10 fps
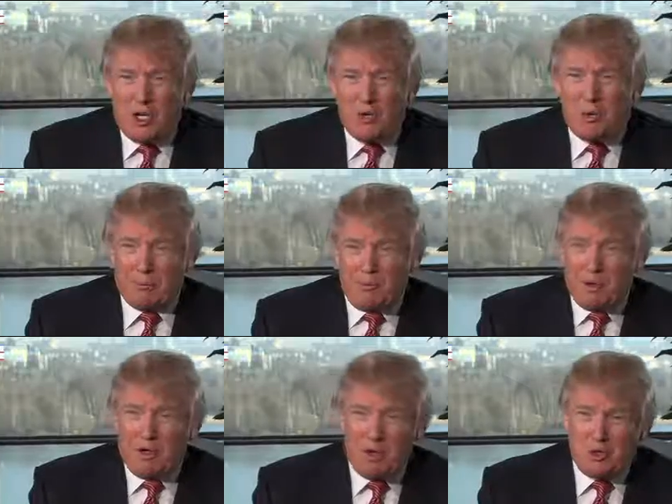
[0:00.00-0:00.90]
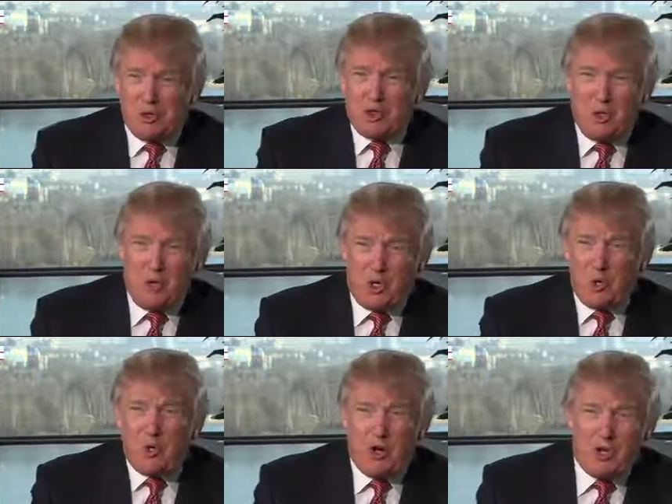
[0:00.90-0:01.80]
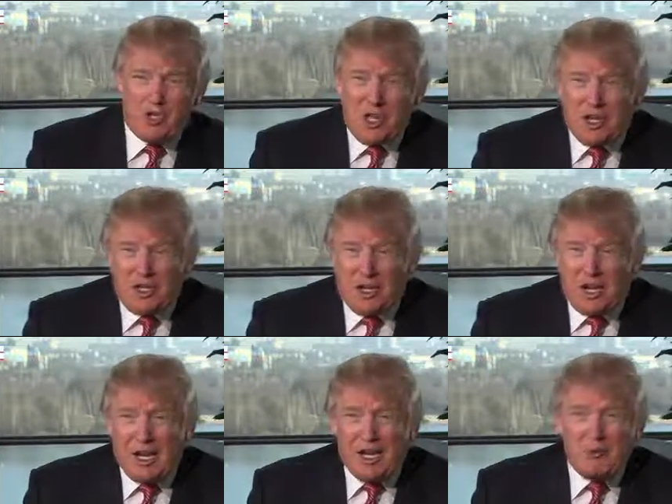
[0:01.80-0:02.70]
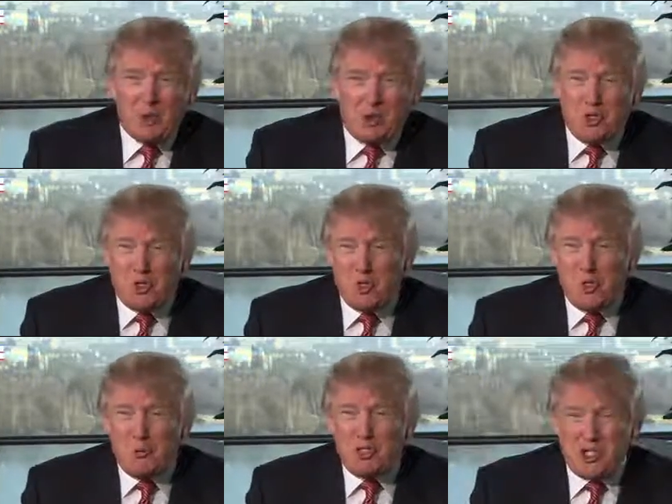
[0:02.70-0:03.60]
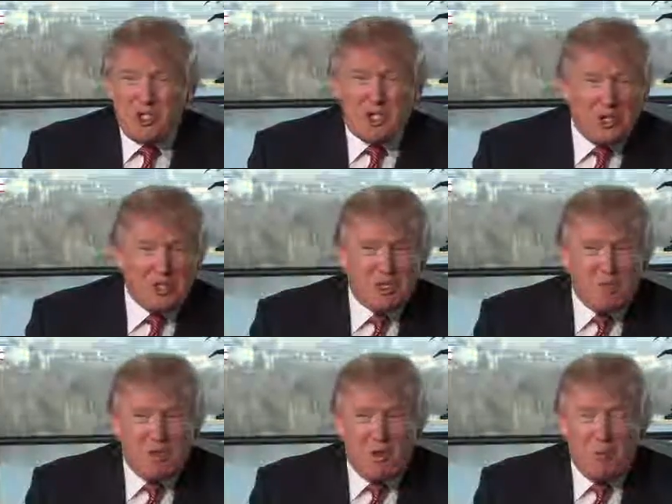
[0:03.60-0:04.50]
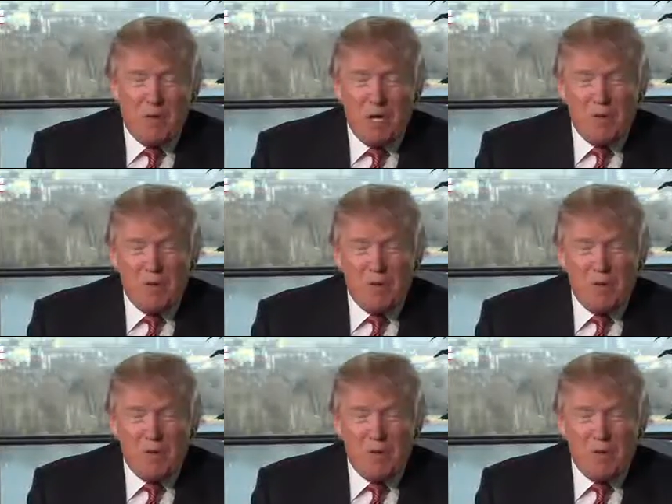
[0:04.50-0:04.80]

He's probably very interested in what you and I are saying today, and I'm sure he's going to be seeing it in some form.